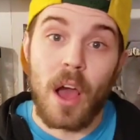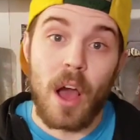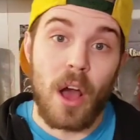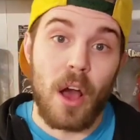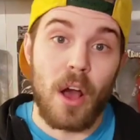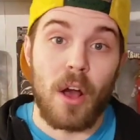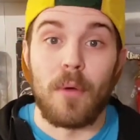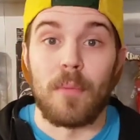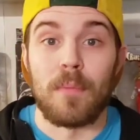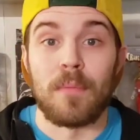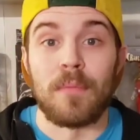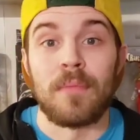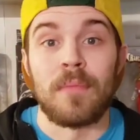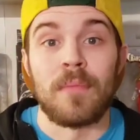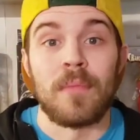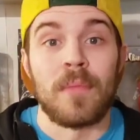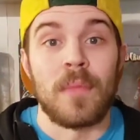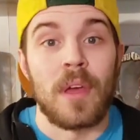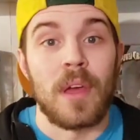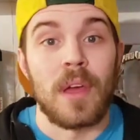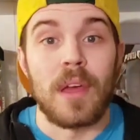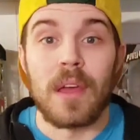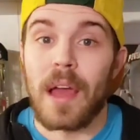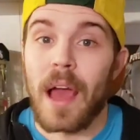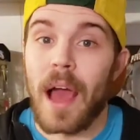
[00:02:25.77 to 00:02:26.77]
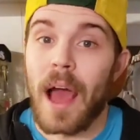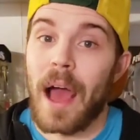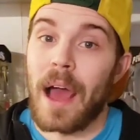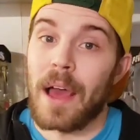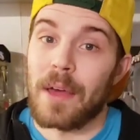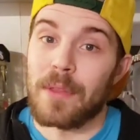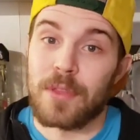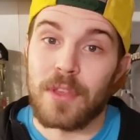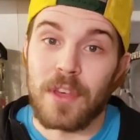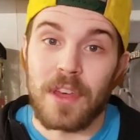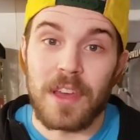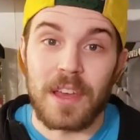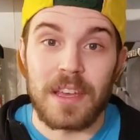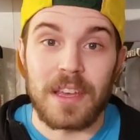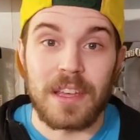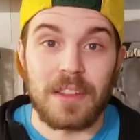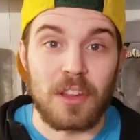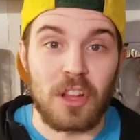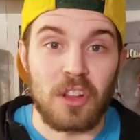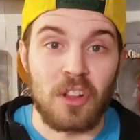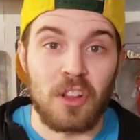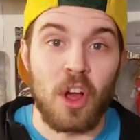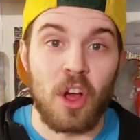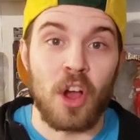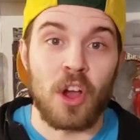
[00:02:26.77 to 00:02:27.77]
I think in
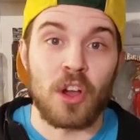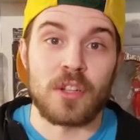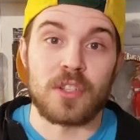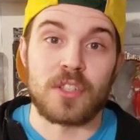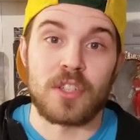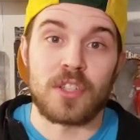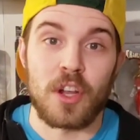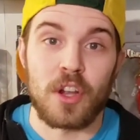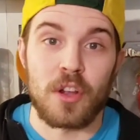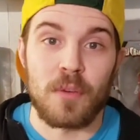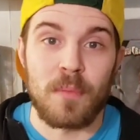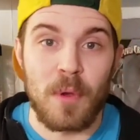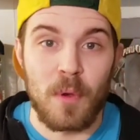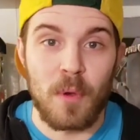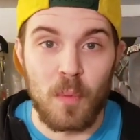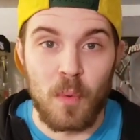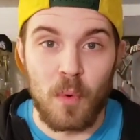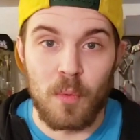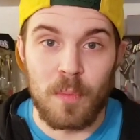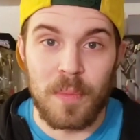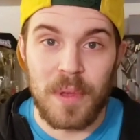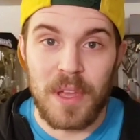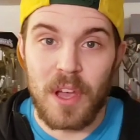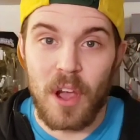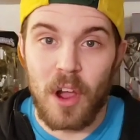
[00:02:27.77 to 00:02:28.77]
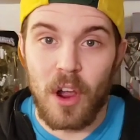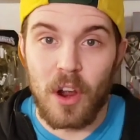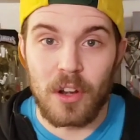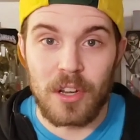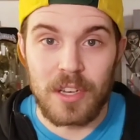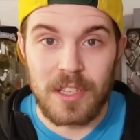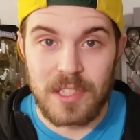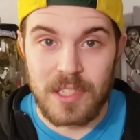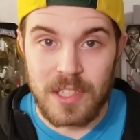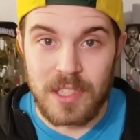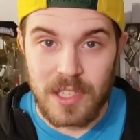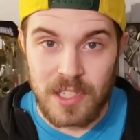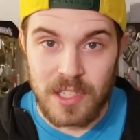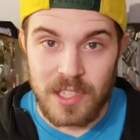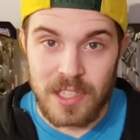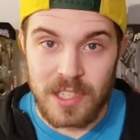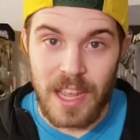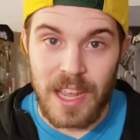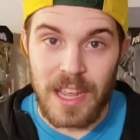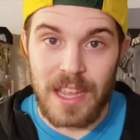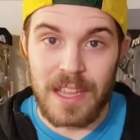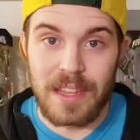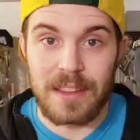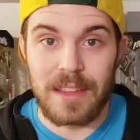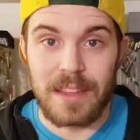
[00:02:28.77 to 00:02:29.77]
the long term, it will be hard to
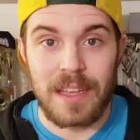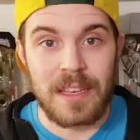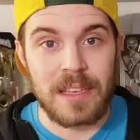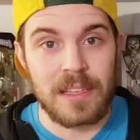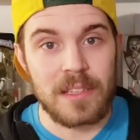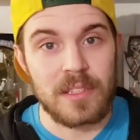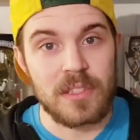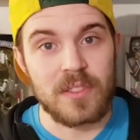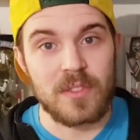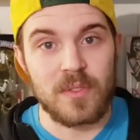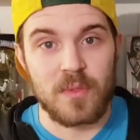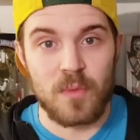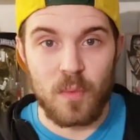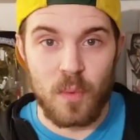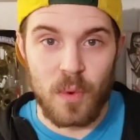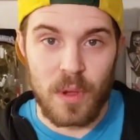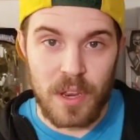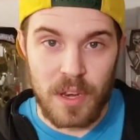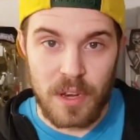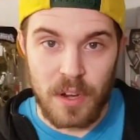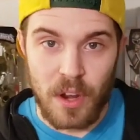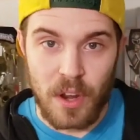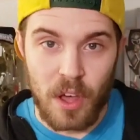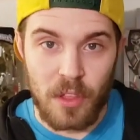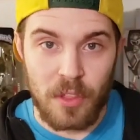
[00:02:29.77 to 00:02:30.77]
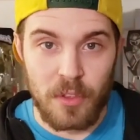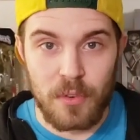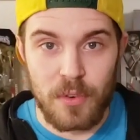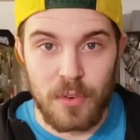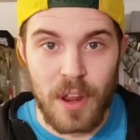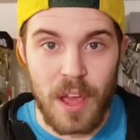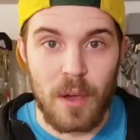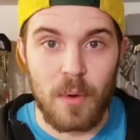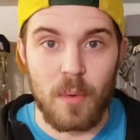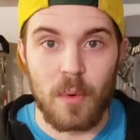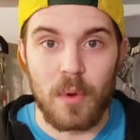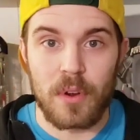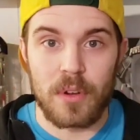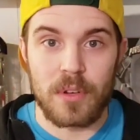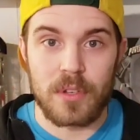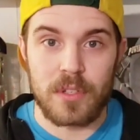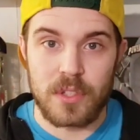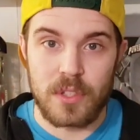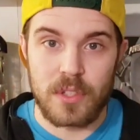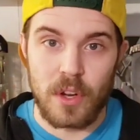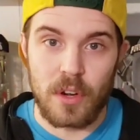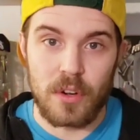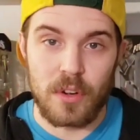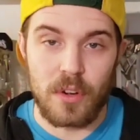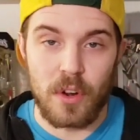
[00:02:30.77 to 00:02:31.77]
sustain this when other networks
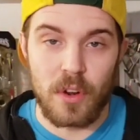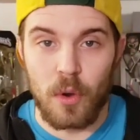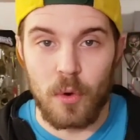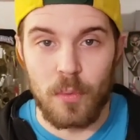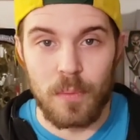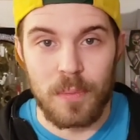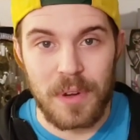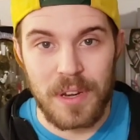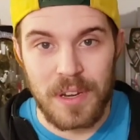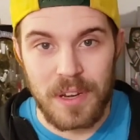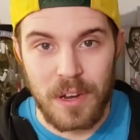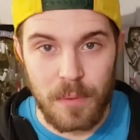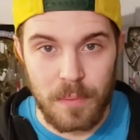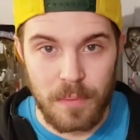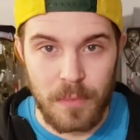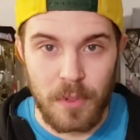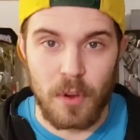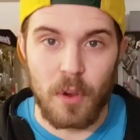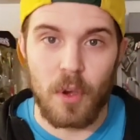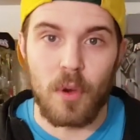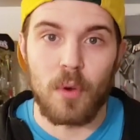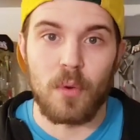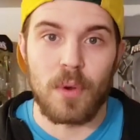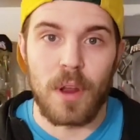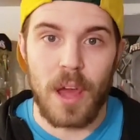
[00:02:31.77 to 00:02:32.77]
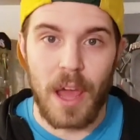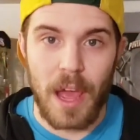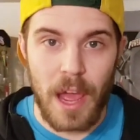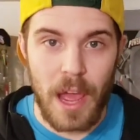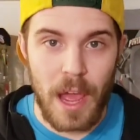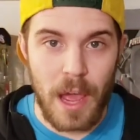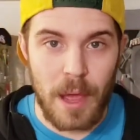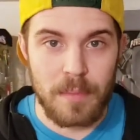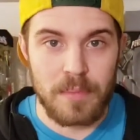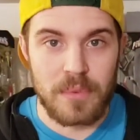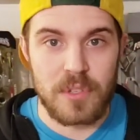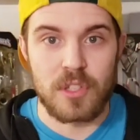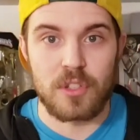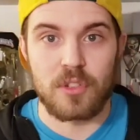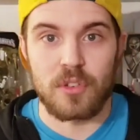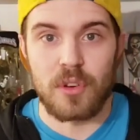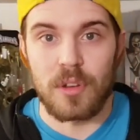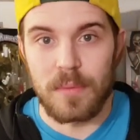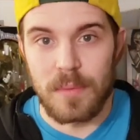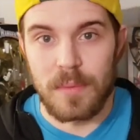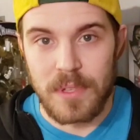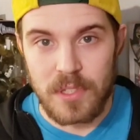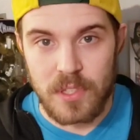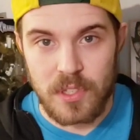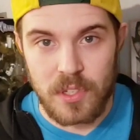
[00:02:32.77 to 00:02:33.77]
start opening up their own apps,
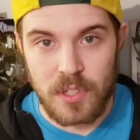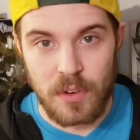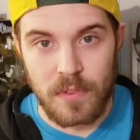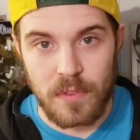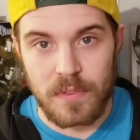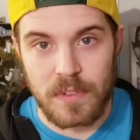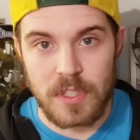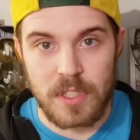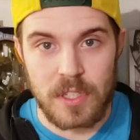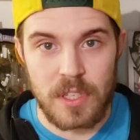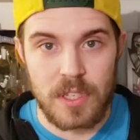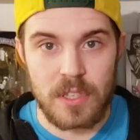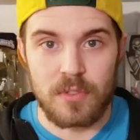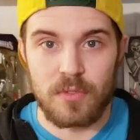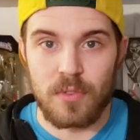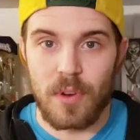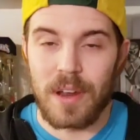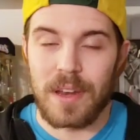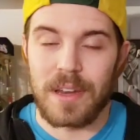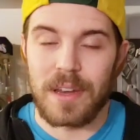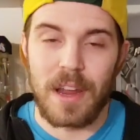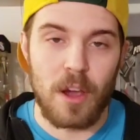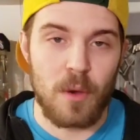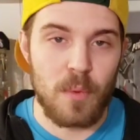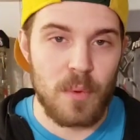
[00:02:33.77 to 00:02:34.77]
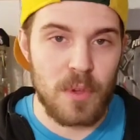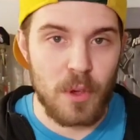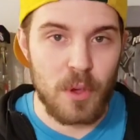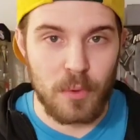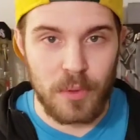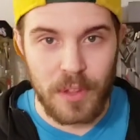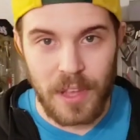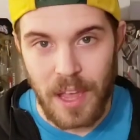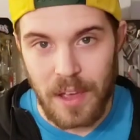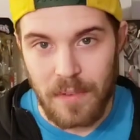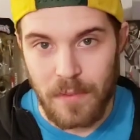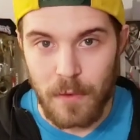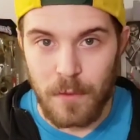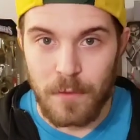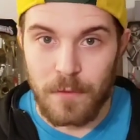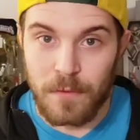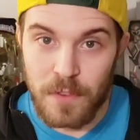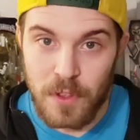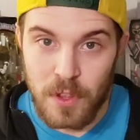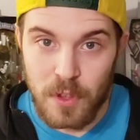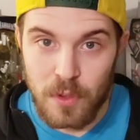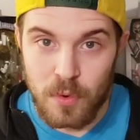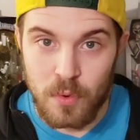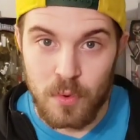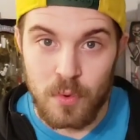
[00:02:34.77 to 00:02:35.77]
streaming services. Right now, we only have a
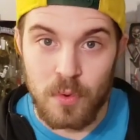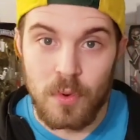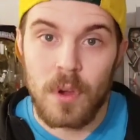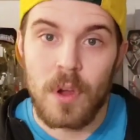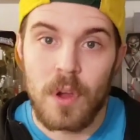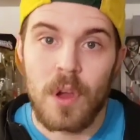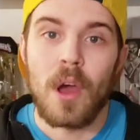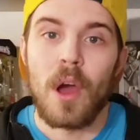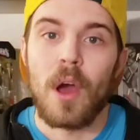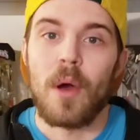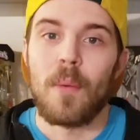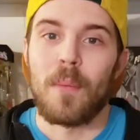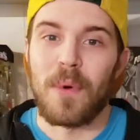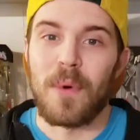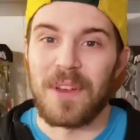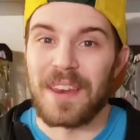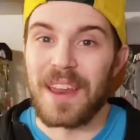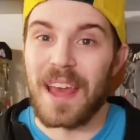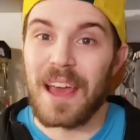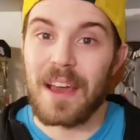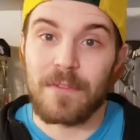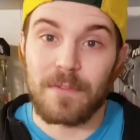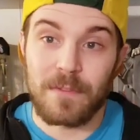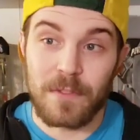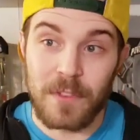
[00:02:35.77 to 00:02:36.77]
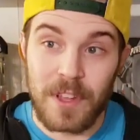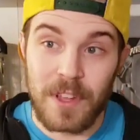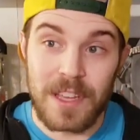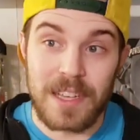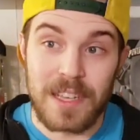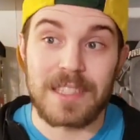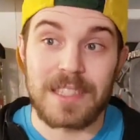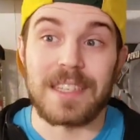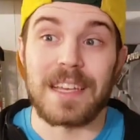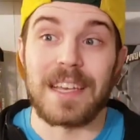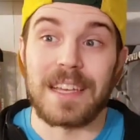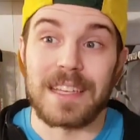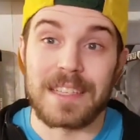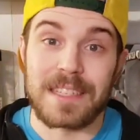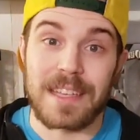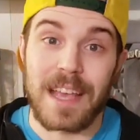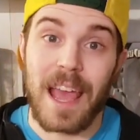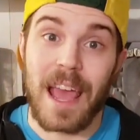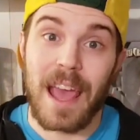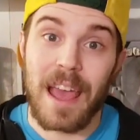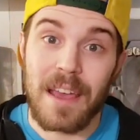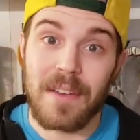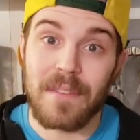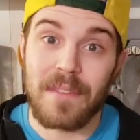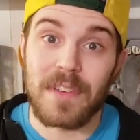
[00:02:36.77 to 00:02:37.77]
few, but Netflix is a
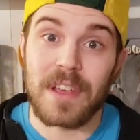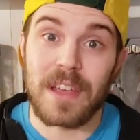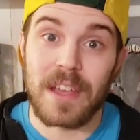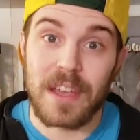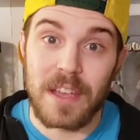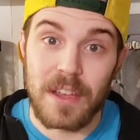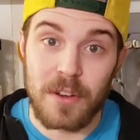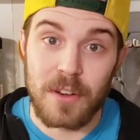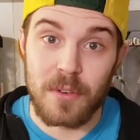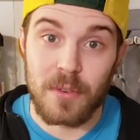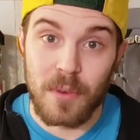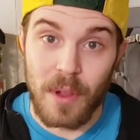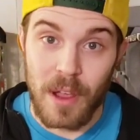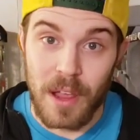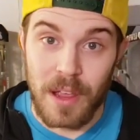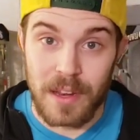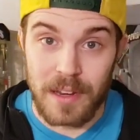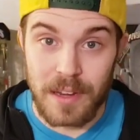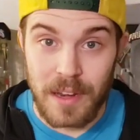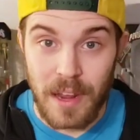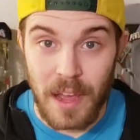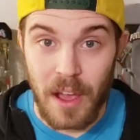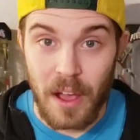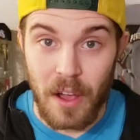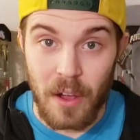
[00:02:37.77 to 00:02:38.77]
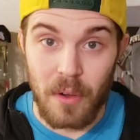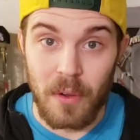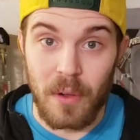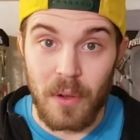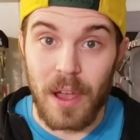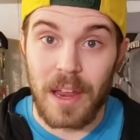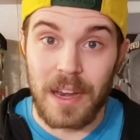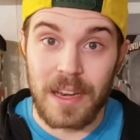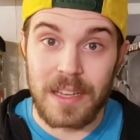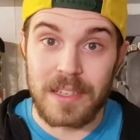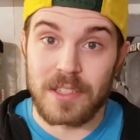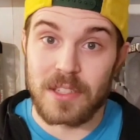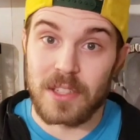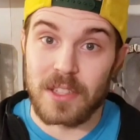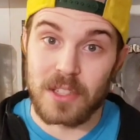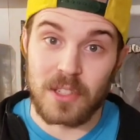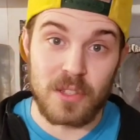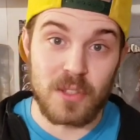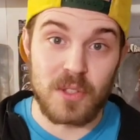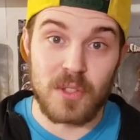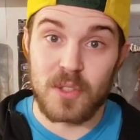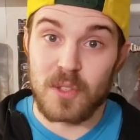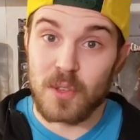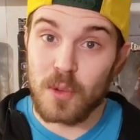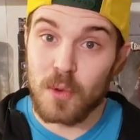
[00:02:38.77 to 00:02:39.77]
heavy hitter right now, and as the
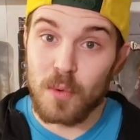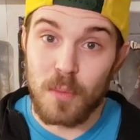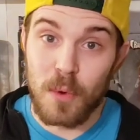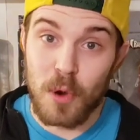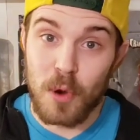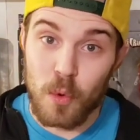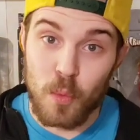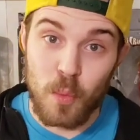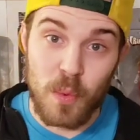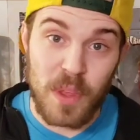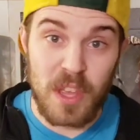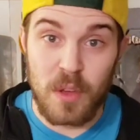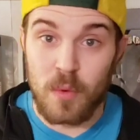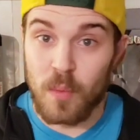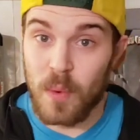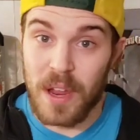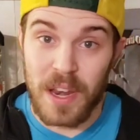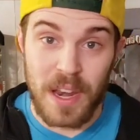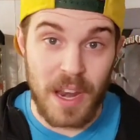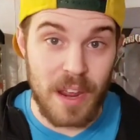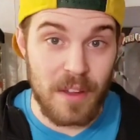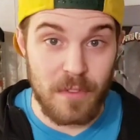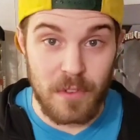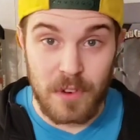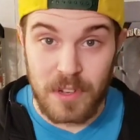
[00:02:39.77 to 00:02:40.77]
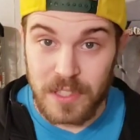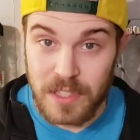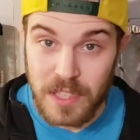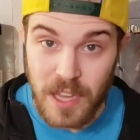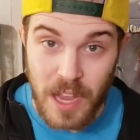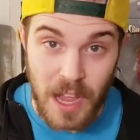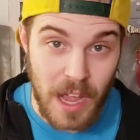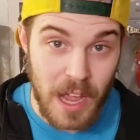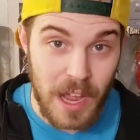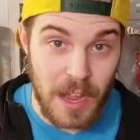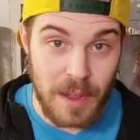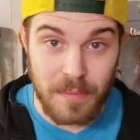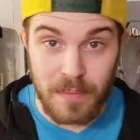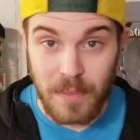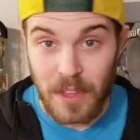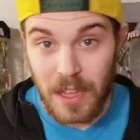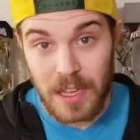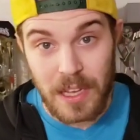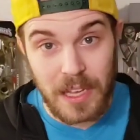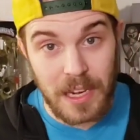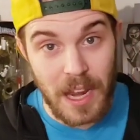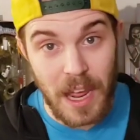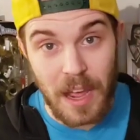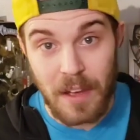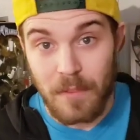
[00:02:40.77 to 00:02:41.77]
consumer, we win every time. They
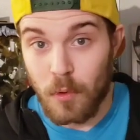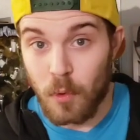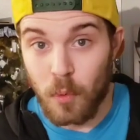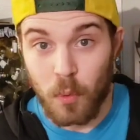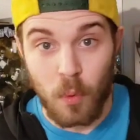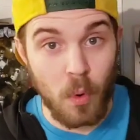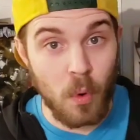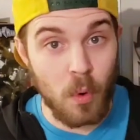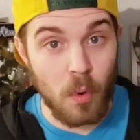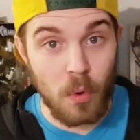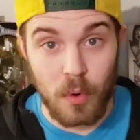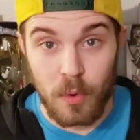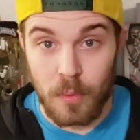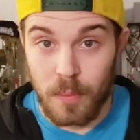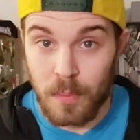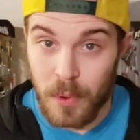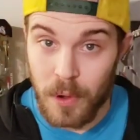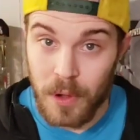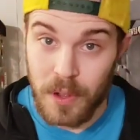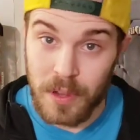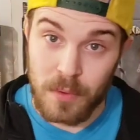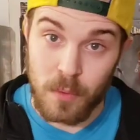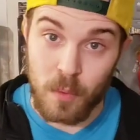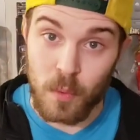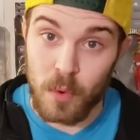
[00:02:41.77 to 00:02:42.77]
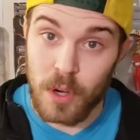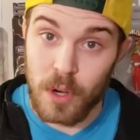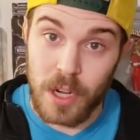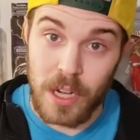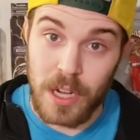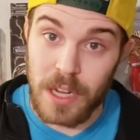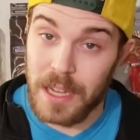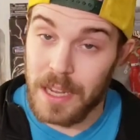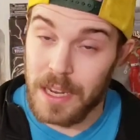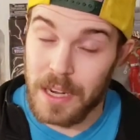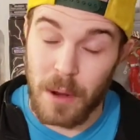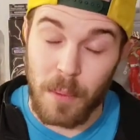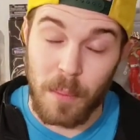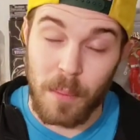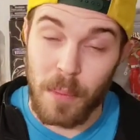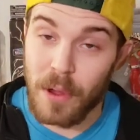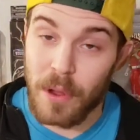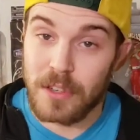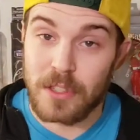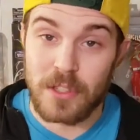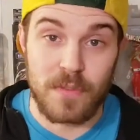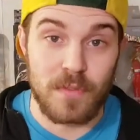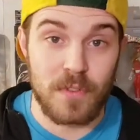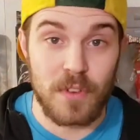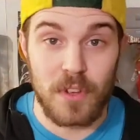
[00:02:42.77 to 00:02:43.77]
can have a war, but we're going to get a
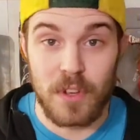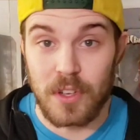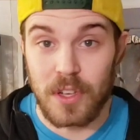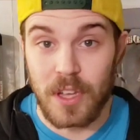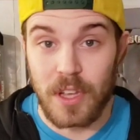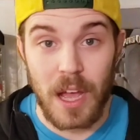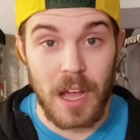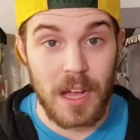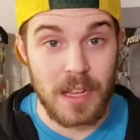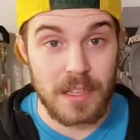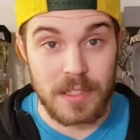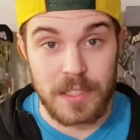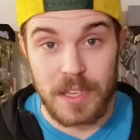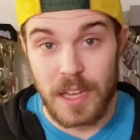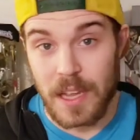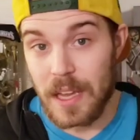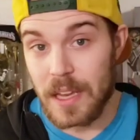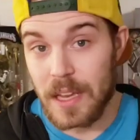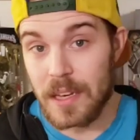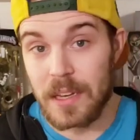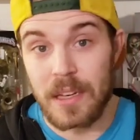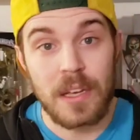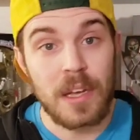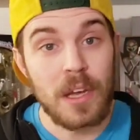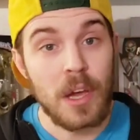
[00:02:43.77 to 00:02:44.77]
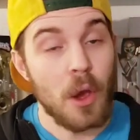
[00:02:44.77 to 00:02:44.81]
bunch of good content.